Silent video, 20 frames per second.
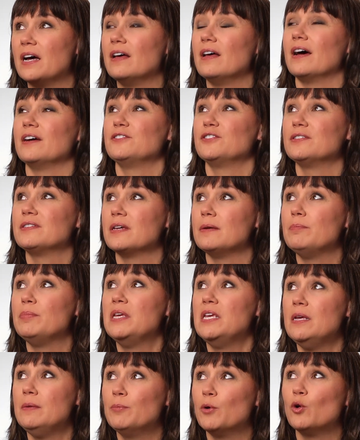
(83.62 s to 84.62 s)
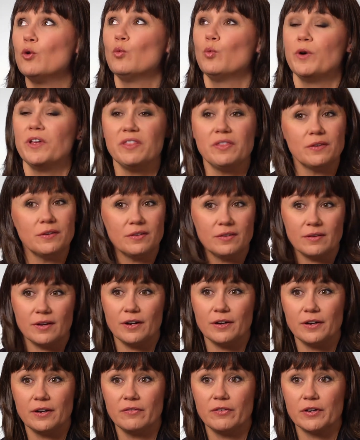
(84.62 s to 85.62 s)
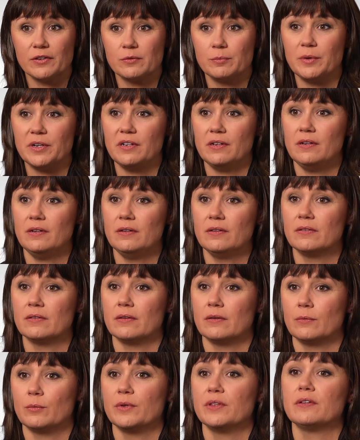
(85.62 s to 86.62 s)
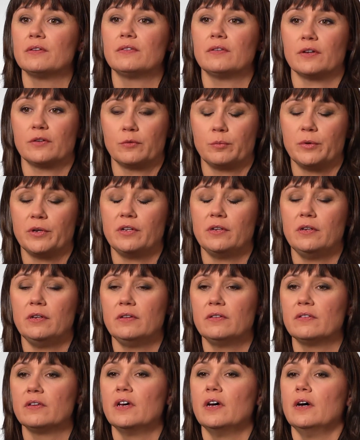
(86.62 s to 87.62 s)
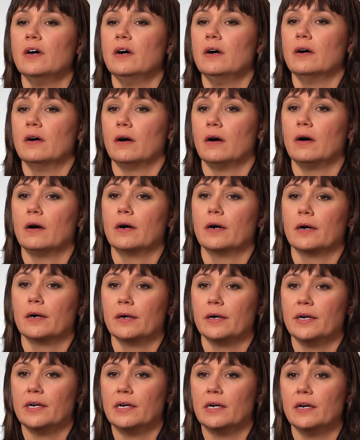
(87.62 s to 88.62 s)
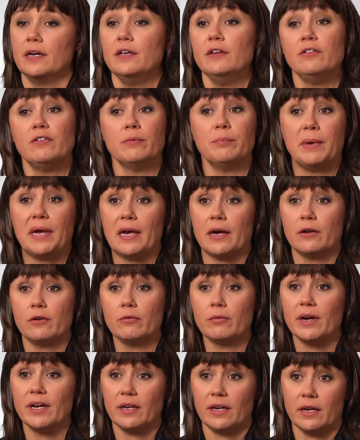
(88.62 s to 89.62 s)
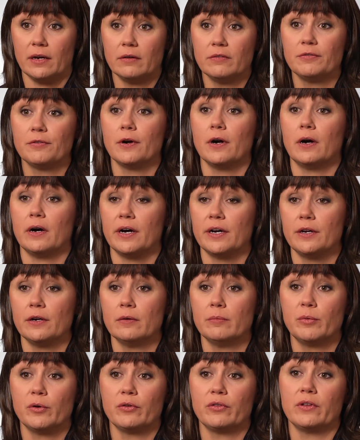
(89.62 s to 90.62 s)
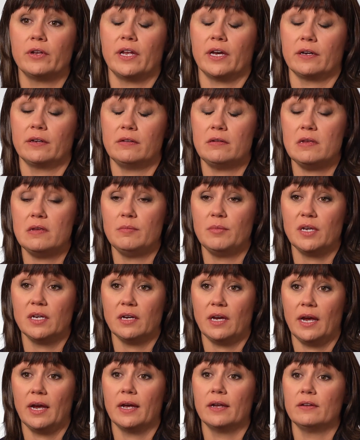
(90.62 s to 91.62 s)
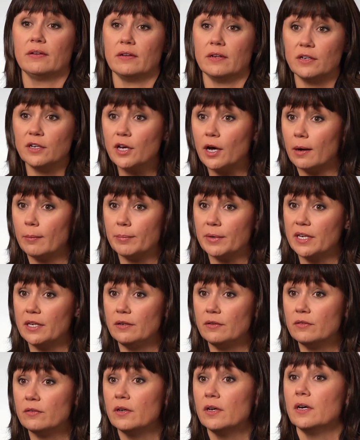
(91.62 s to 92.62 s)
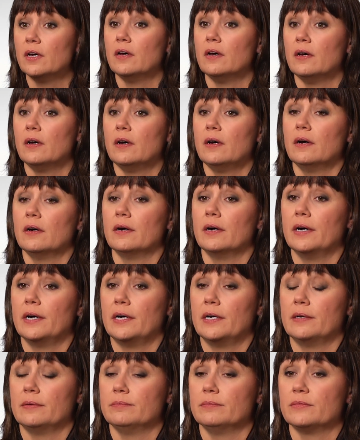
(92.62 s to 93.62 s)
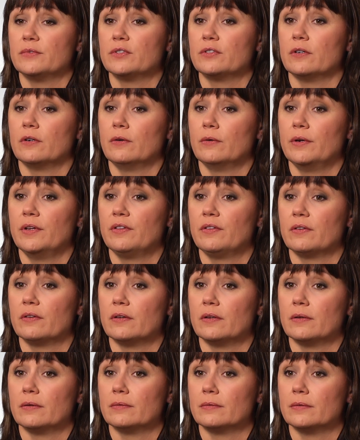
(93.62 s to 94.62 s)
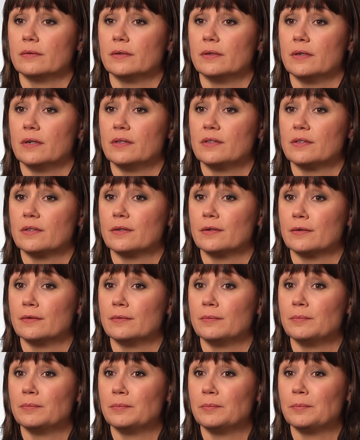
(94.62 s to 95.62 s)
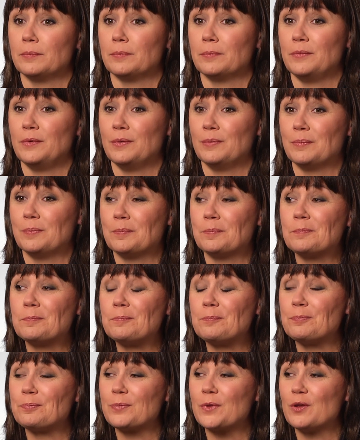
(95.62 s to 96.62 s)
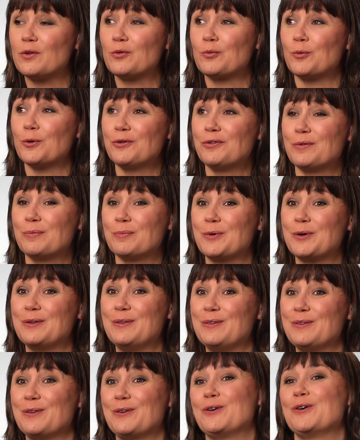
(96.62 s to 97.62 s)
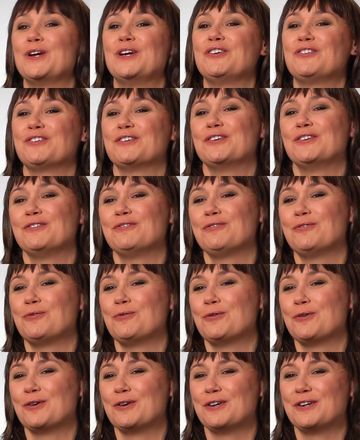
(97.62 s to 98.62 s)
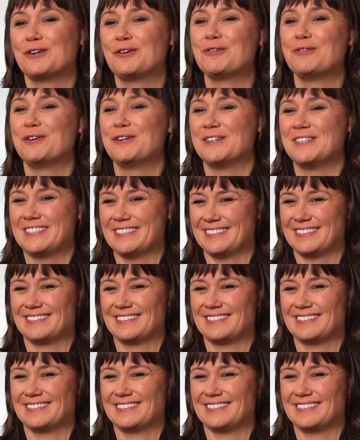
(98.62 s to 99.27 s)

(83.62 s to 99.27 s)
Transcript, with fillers: I should say, people with this area of expertise or with this expertise are uh, in demand right now for hire, both in academia and in companies. Um, so it's a it's a it's worth some consideration for a career.